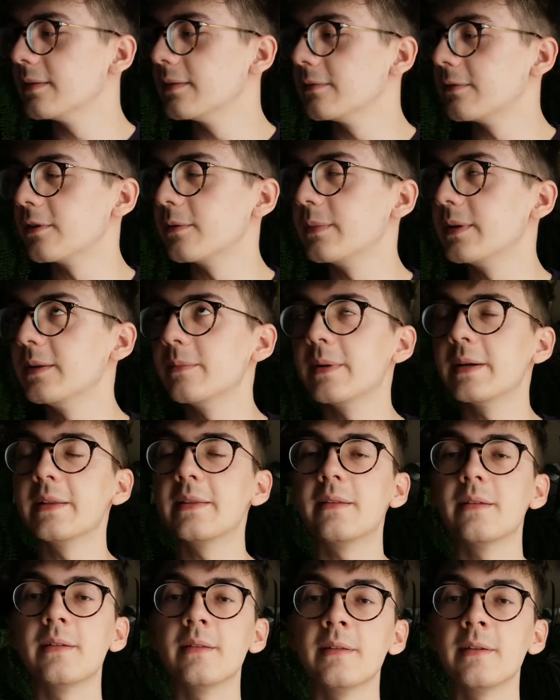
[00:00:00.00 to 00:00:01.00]
for me,
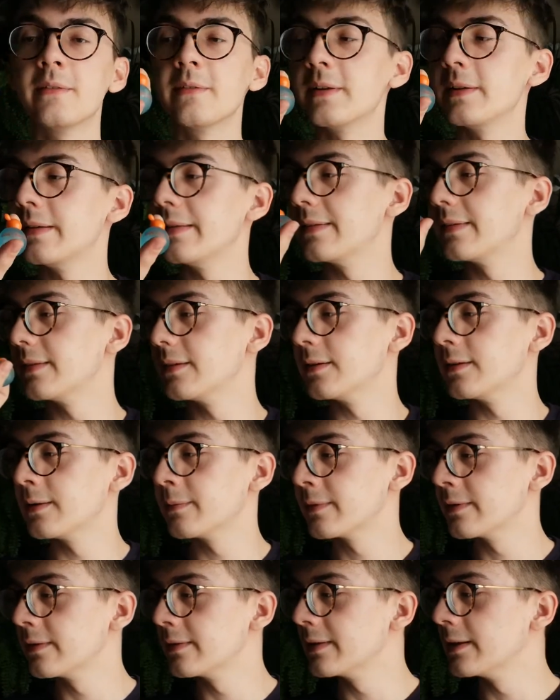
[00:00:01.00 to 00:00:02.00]
but this one is
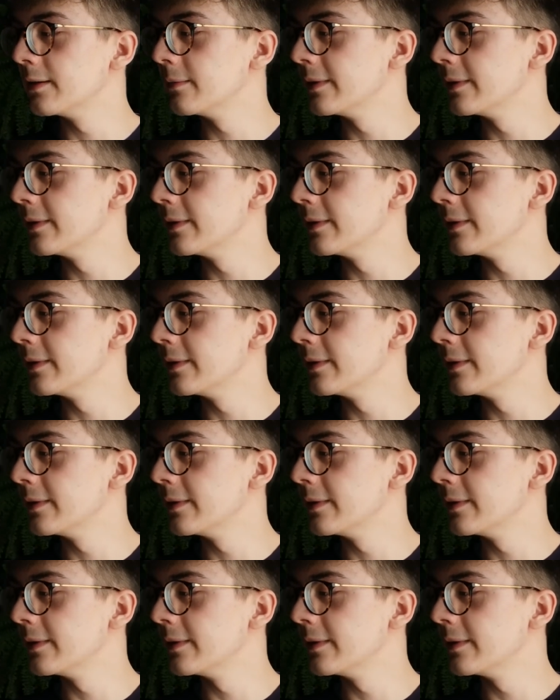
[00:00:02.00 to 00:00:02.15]
absolutely